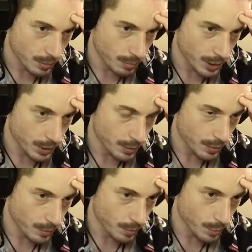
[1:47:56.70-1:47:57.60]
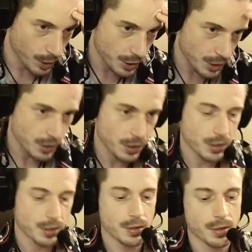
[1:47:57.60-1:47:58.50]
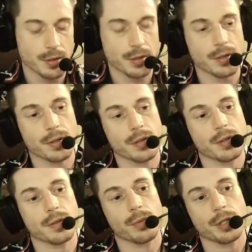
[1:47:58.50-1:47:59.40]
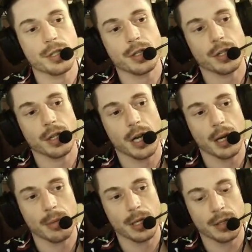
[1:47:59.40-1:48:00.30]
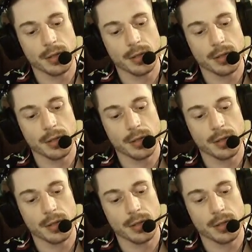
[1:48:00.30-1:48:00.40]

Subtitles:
but we're just gonna comment.